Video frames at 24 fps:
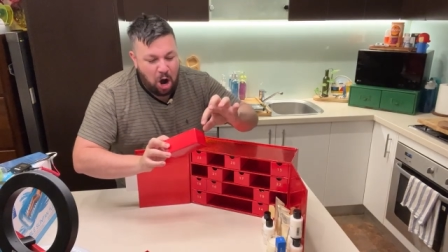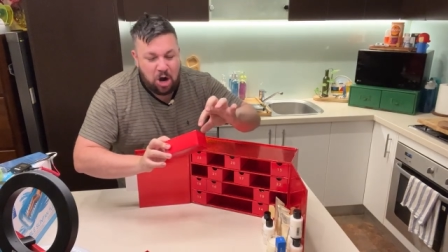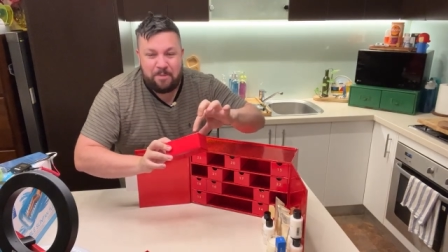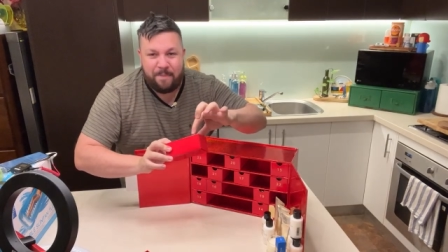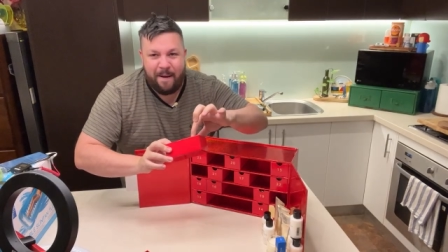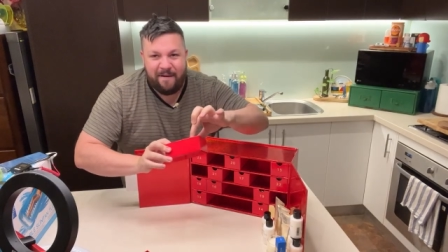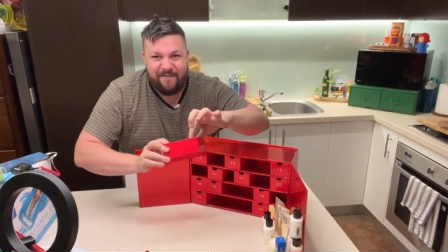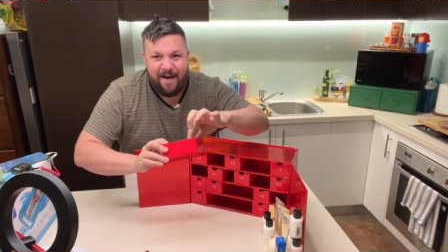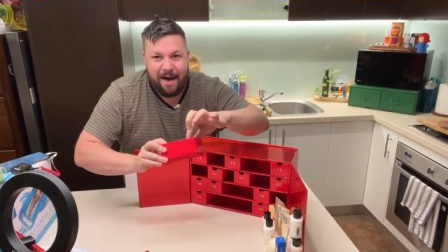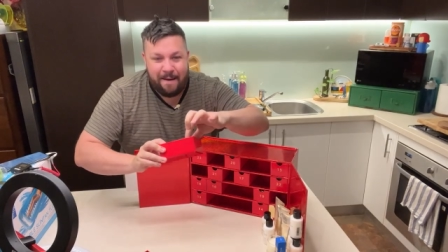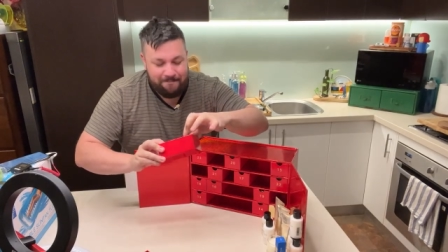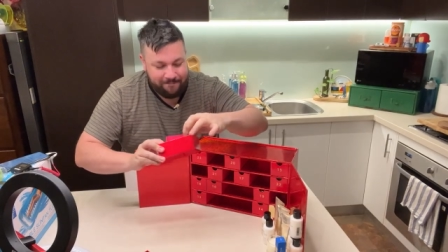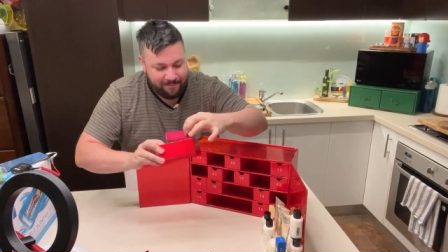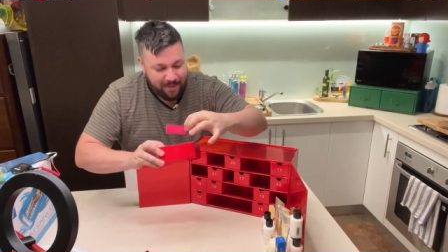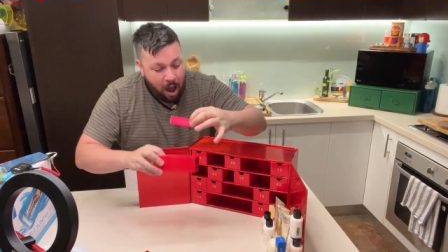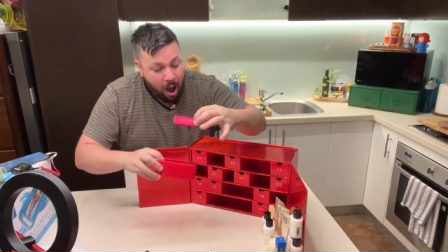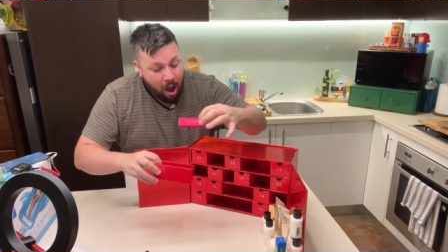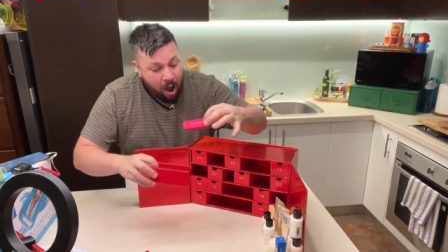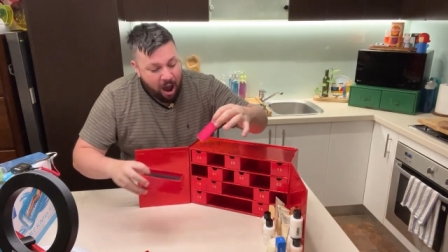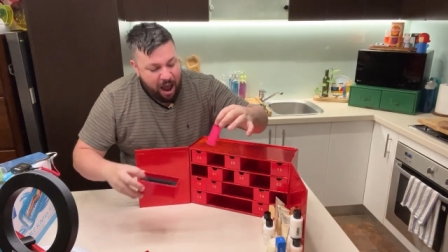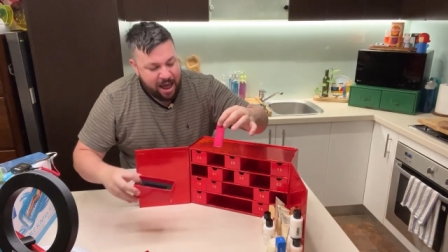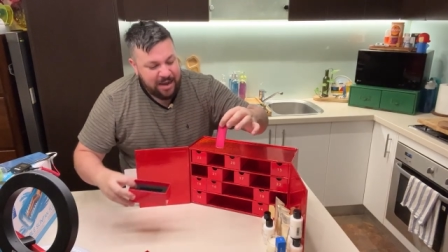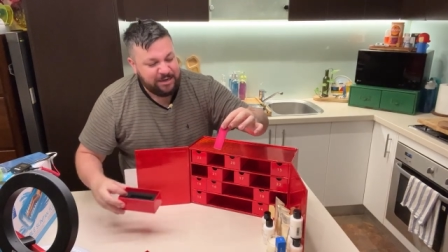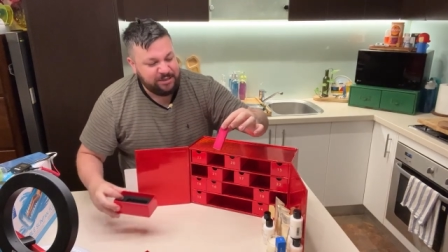Eau de Parfum.
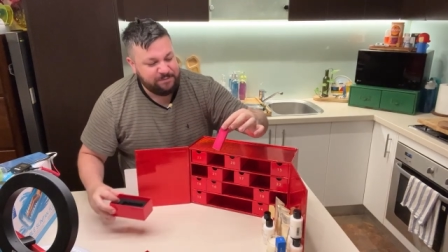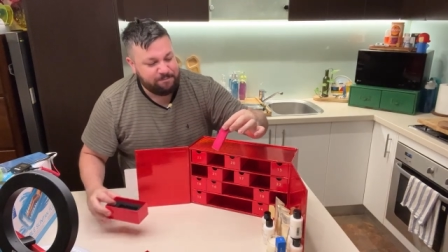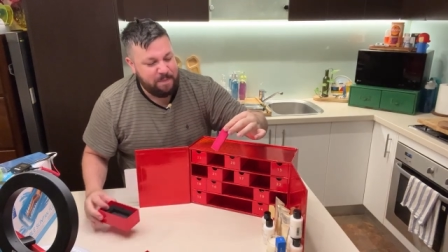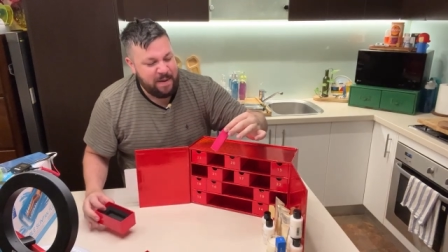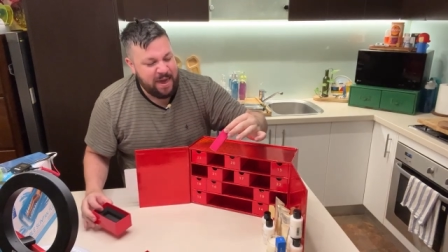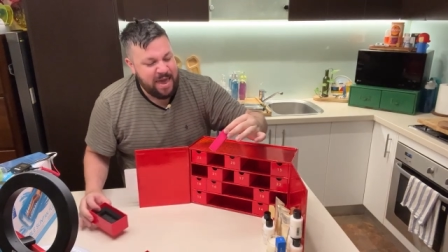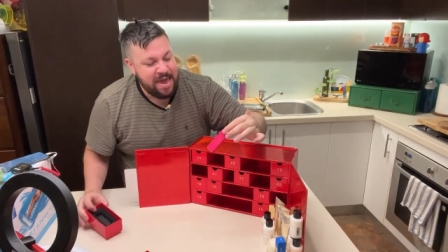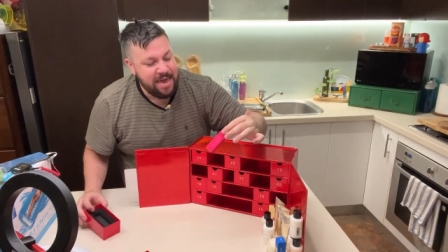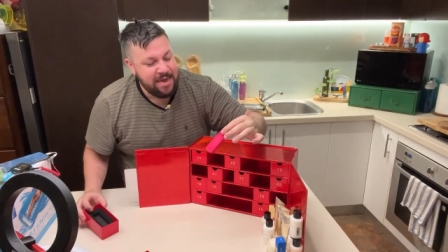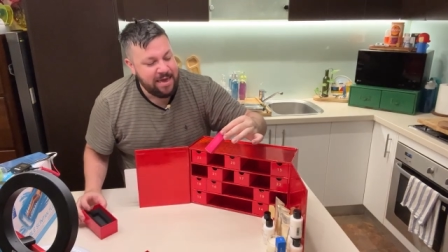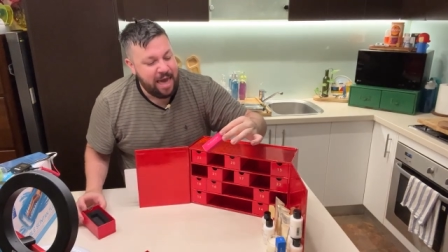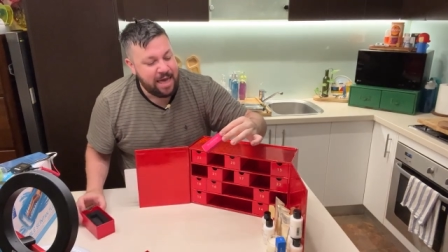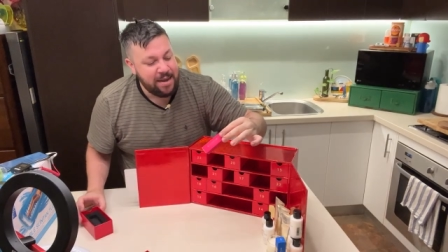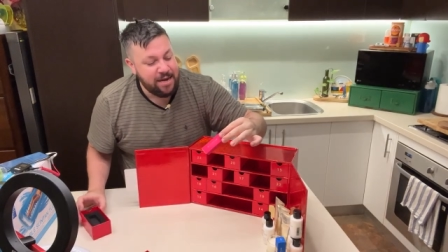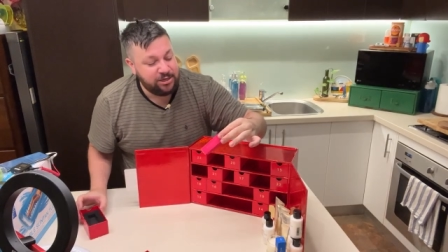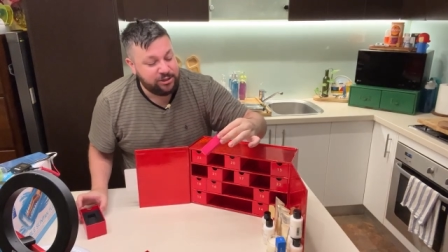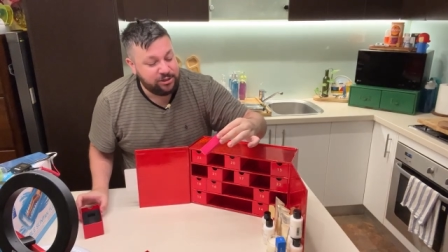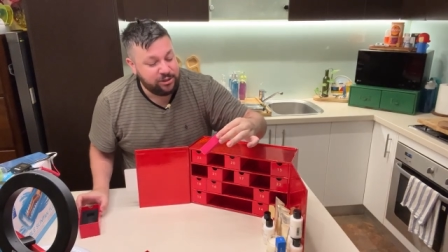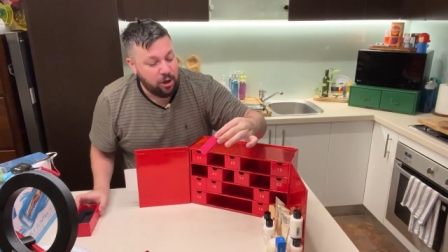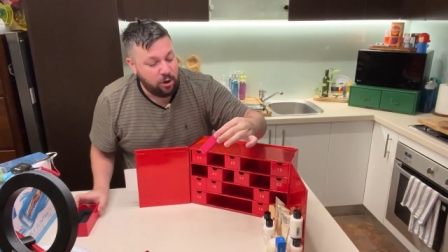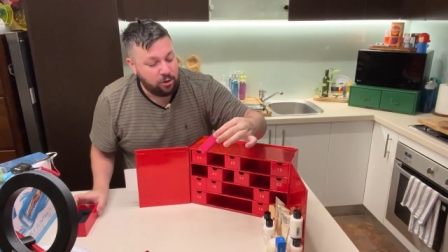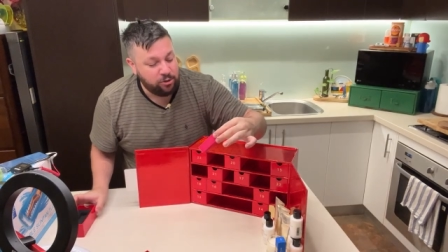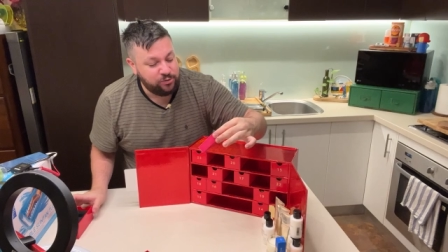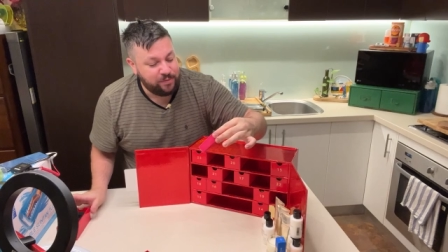And it's pink and it
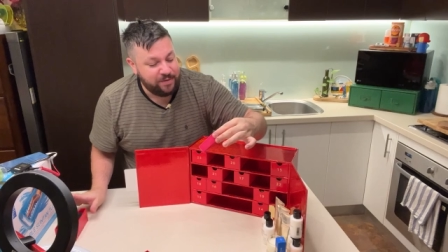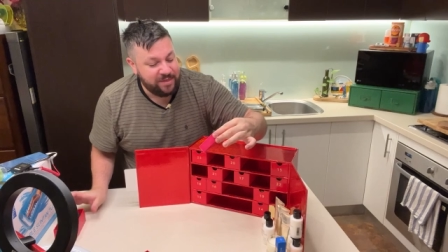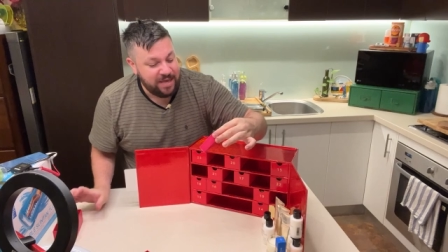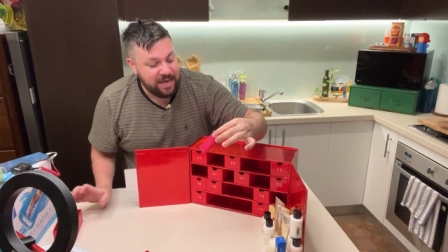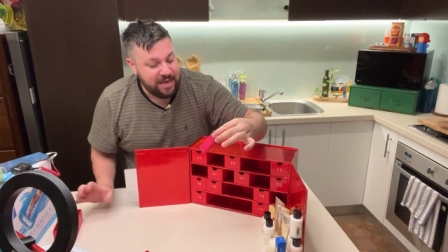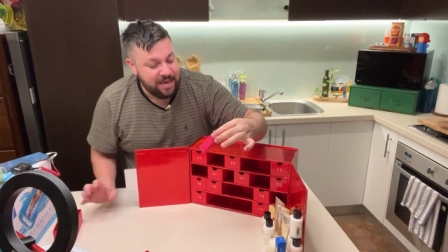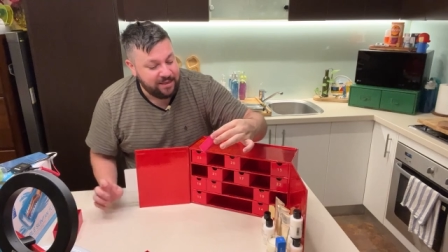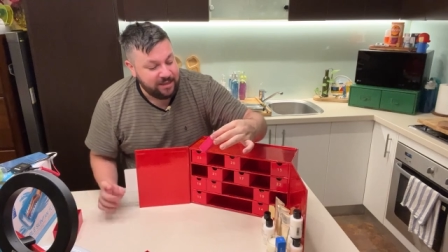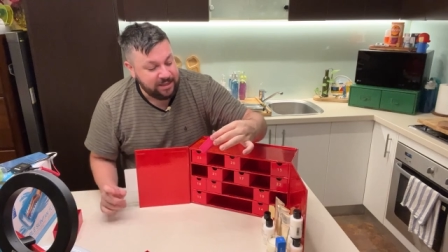goes with here.